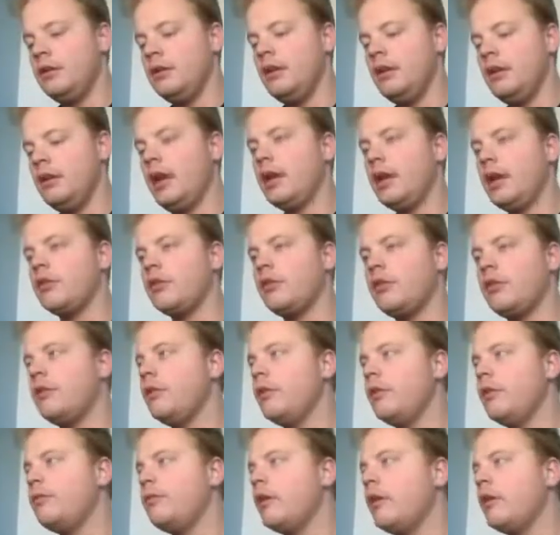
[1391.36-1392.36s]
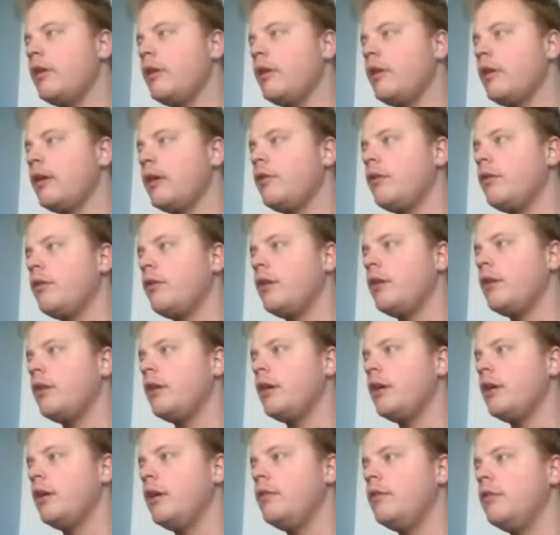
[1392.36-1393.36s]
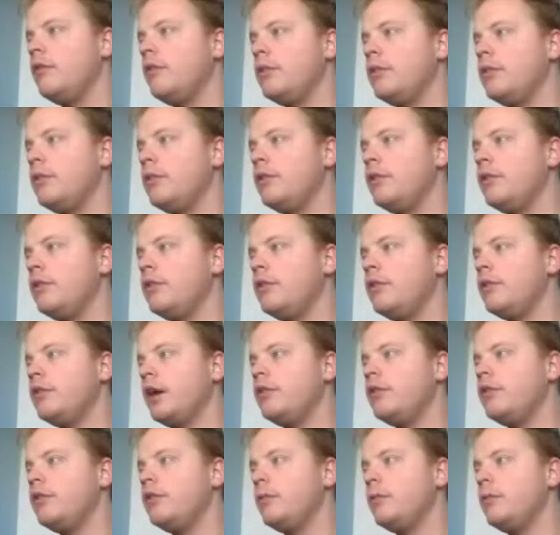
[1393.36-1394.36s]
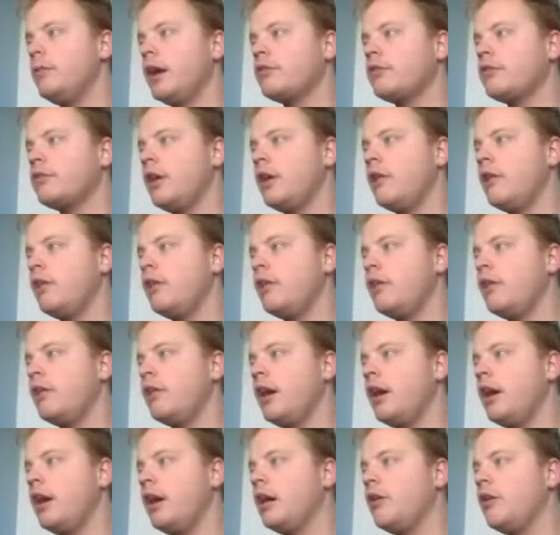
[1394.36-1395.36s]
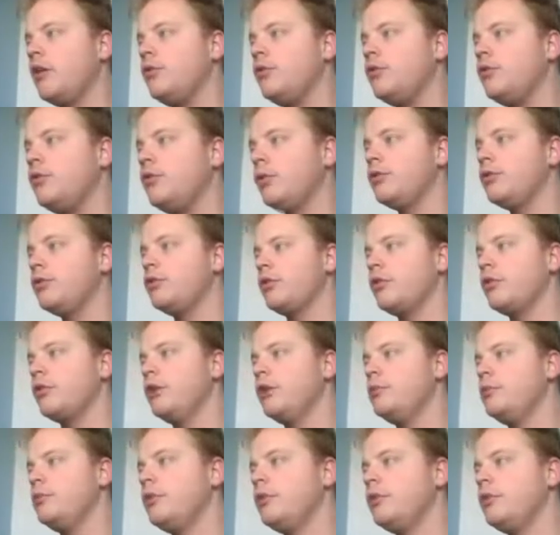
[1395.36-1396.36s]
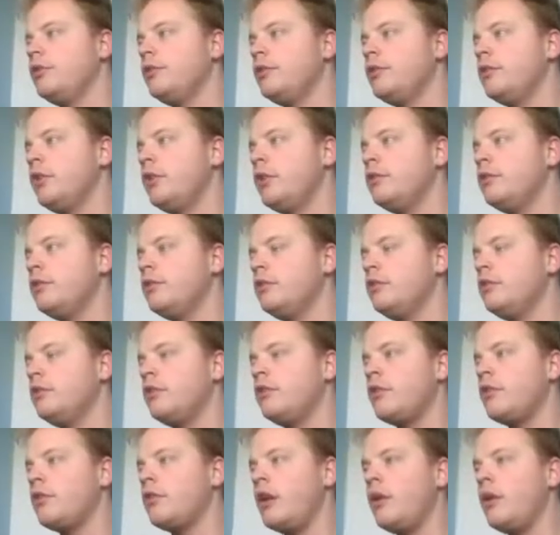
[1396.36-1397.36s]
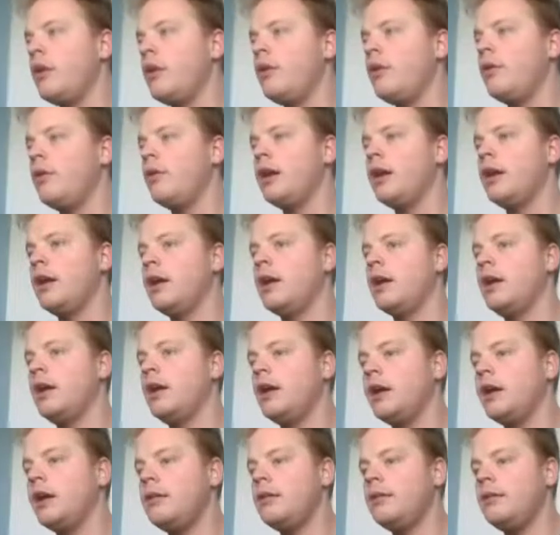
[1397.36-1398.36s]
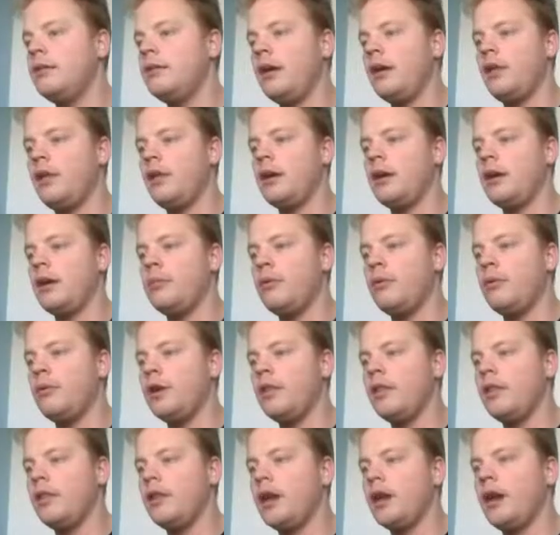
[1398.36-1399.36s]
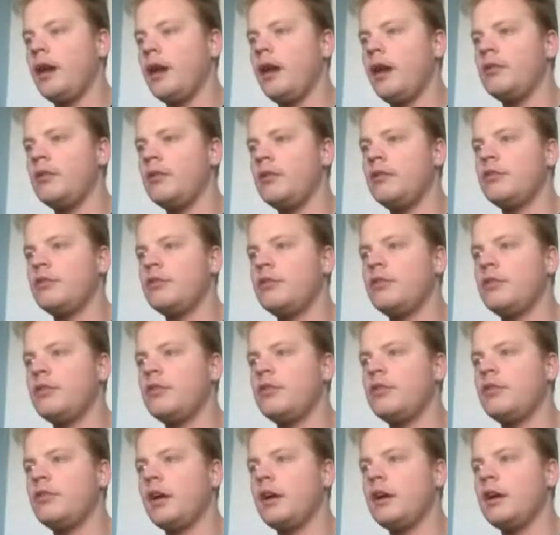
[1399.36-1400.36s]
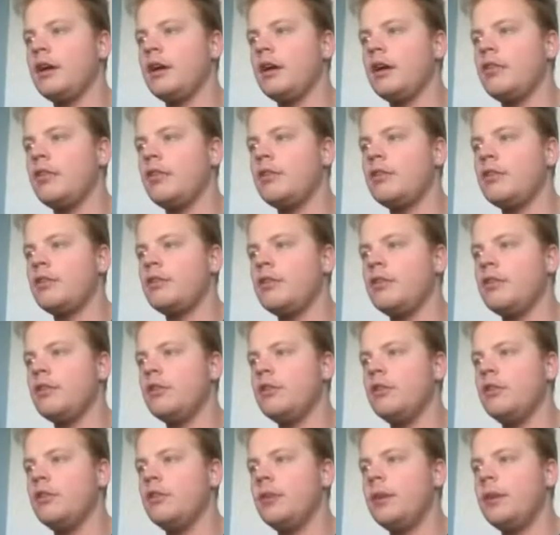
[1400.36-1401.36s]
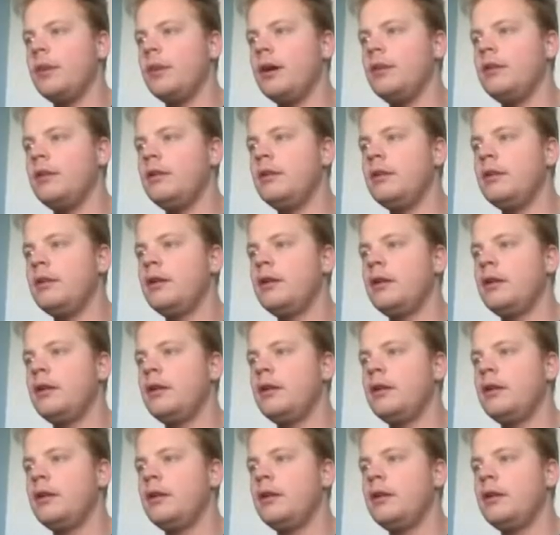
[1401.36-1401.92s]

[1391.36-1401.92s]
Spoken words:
Yeah, so in the far right corner of the presentation, we actually have the toggle full screen presentation. So again, I think I pointed that out a second ago. That's this little button.